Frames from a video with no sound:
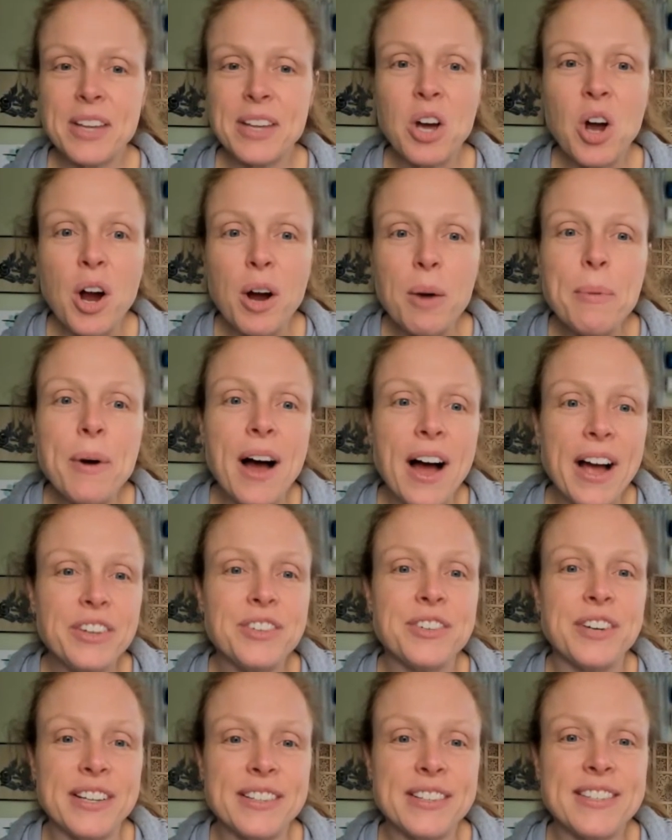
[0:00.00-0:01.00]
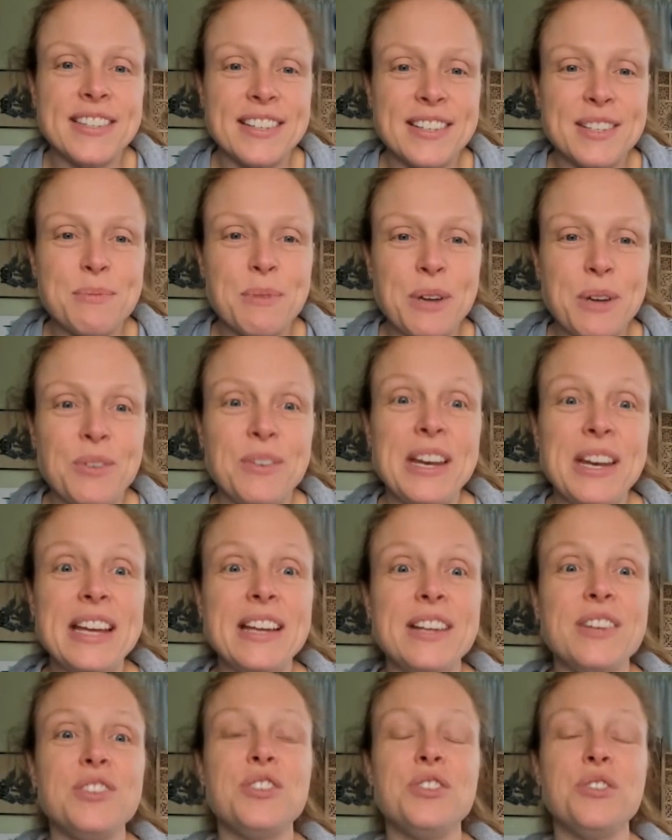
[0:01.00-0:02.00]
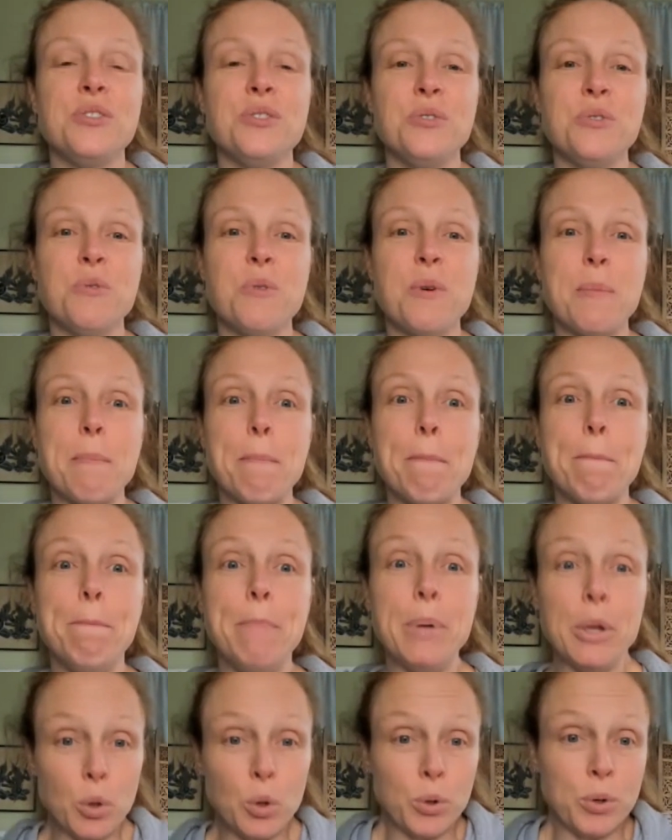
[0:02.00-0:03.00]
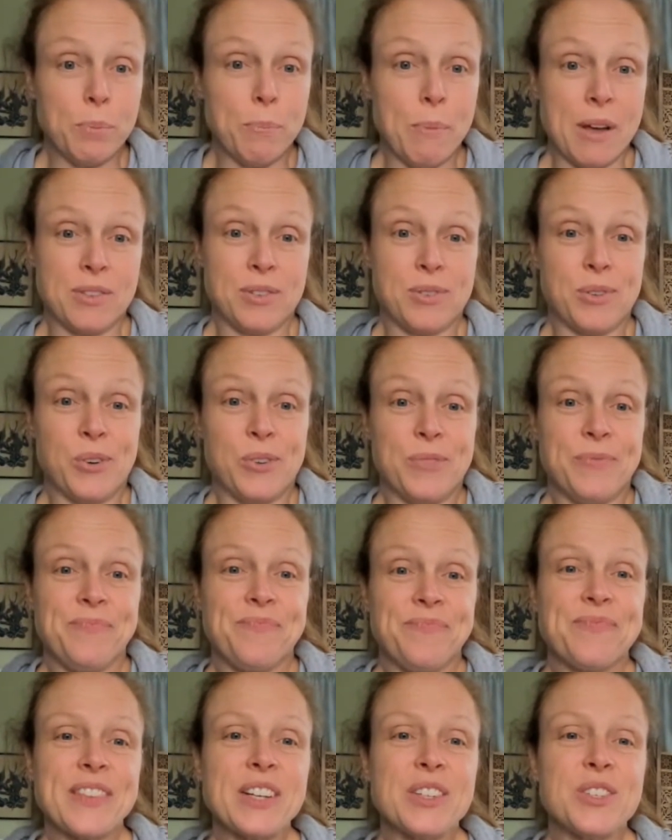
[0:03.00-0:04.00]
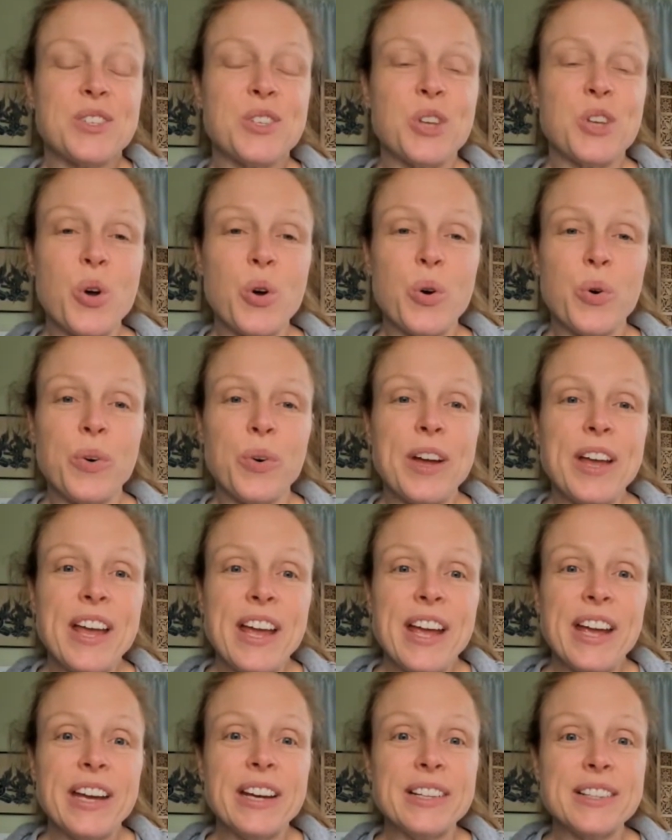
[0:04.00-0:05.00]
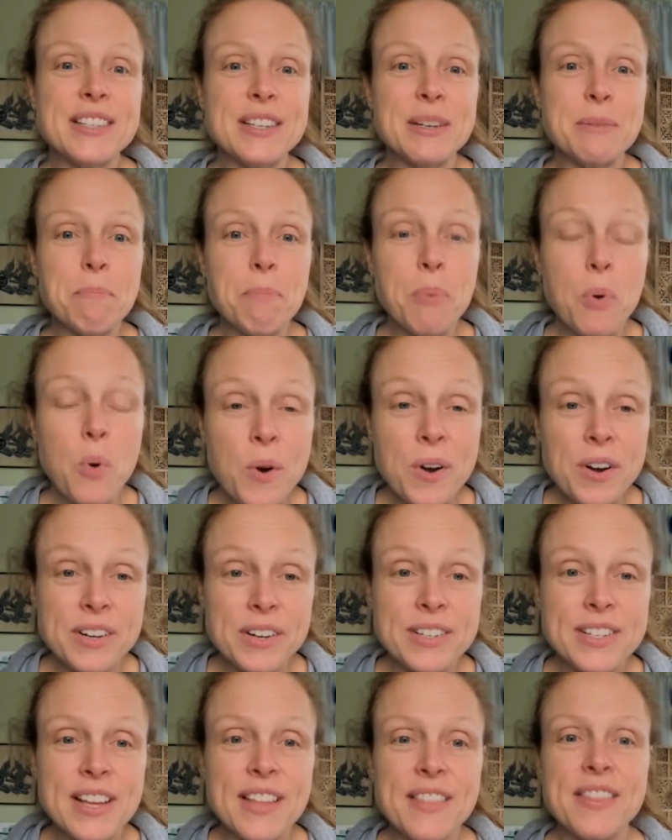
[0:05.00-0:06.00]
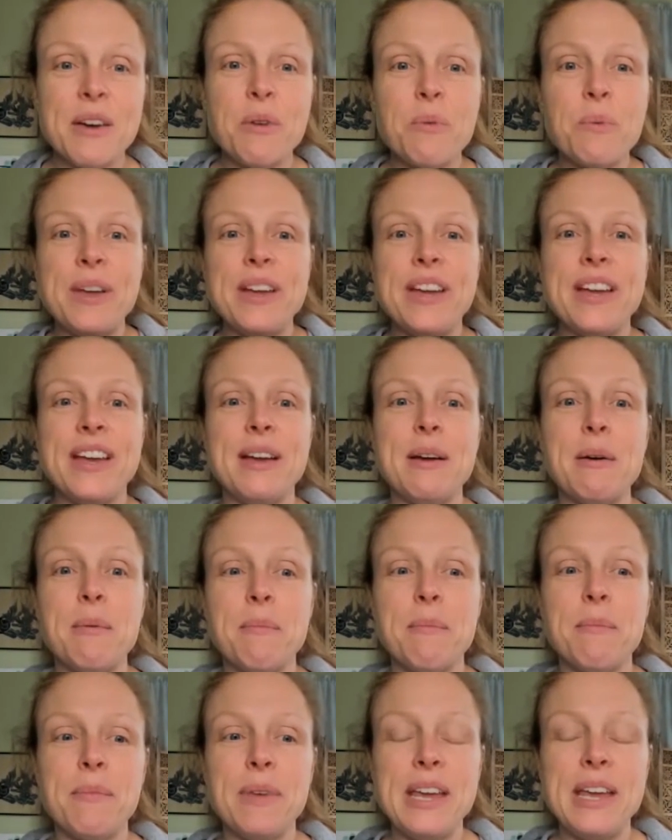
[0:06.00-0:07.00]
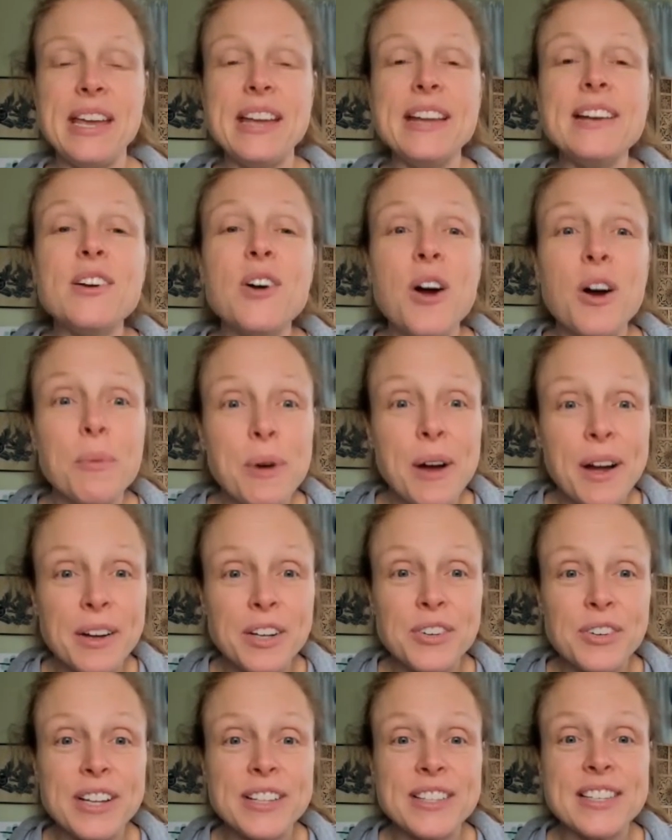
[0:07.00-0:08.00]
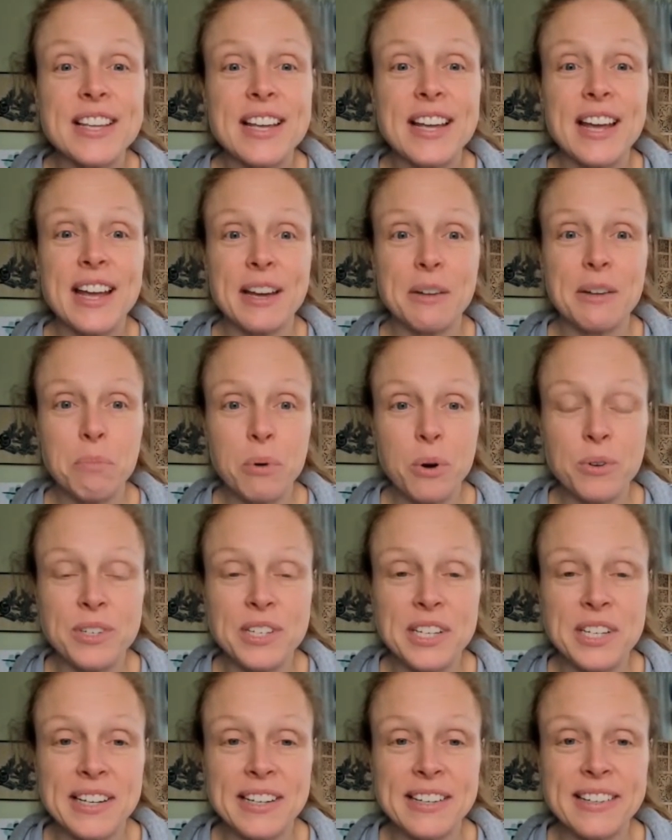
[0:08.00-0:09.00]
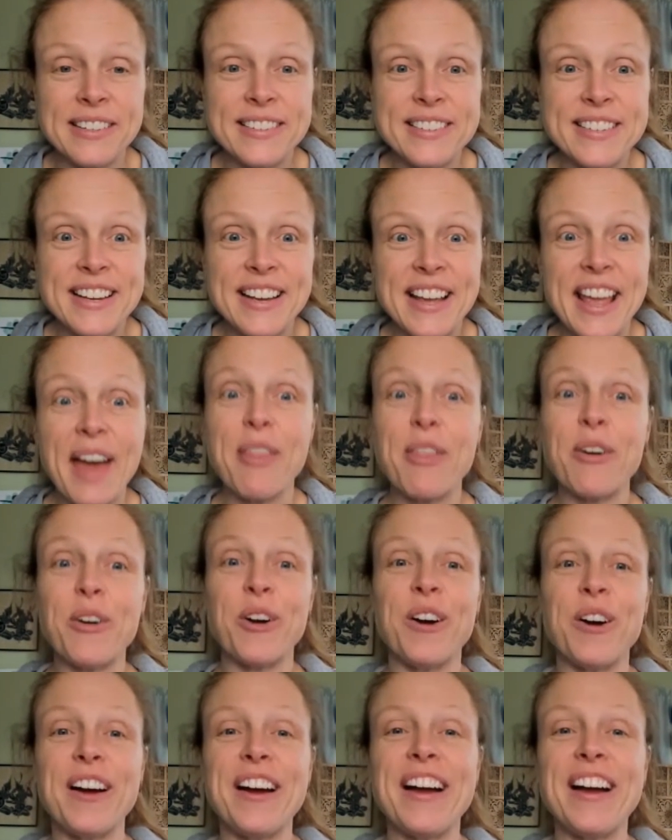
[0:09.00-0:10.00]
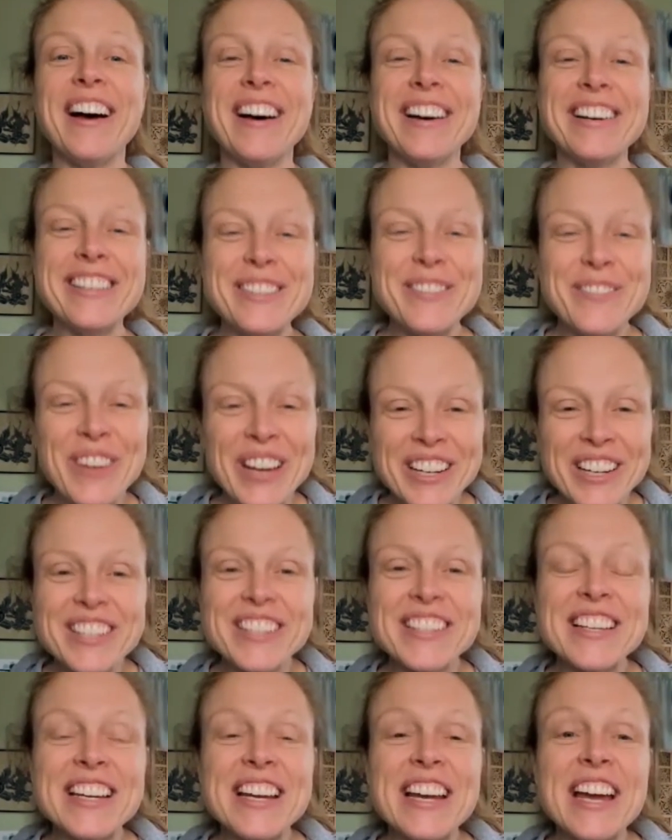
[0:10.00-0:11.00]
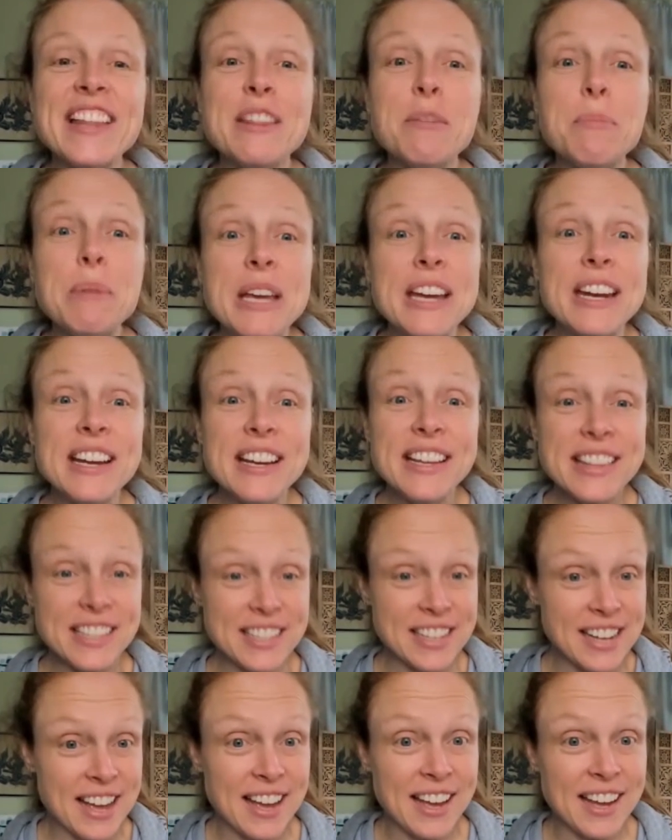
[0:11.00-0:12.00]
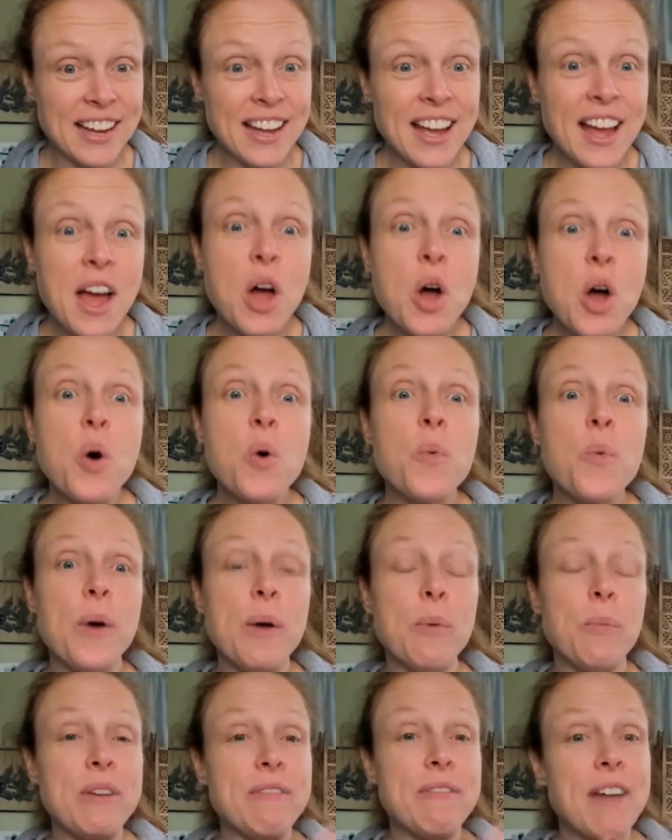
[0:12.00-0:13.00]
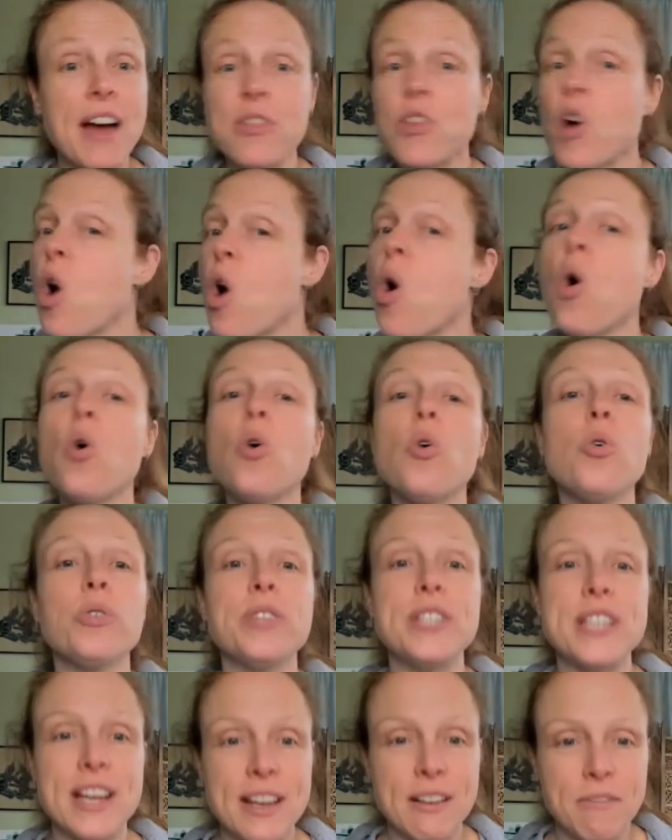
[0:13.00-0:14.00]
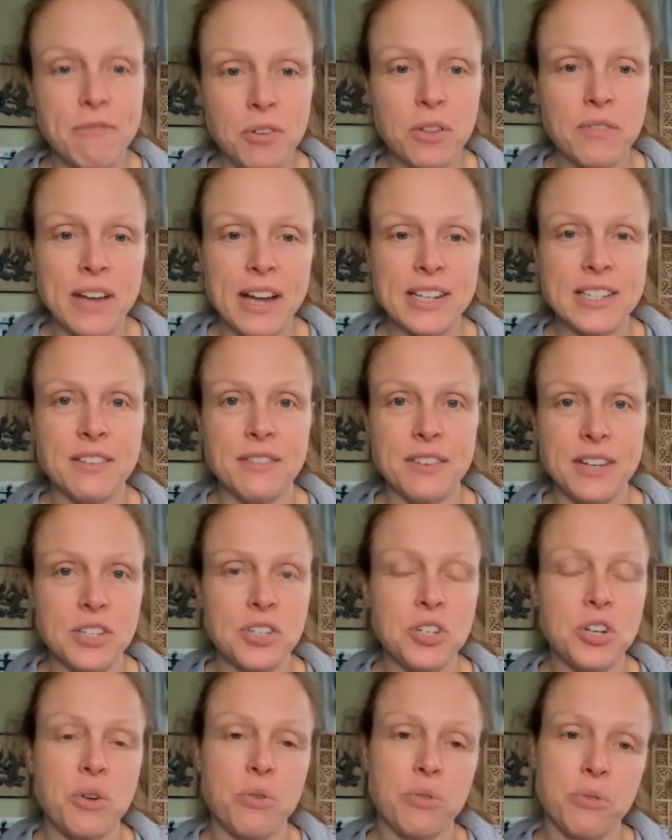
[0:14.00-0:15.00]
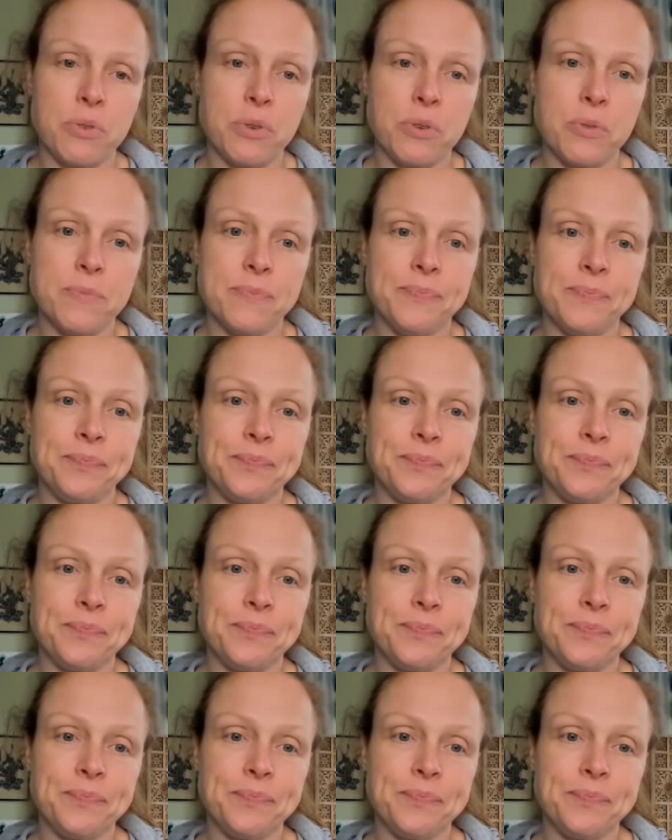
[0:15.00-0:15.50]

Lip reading: Carbohydrates is what you need to build muscle. So it's important that we eat carbohydrates and protein together, especially in the beginning of the day when we've got the whole day full of activities to go through.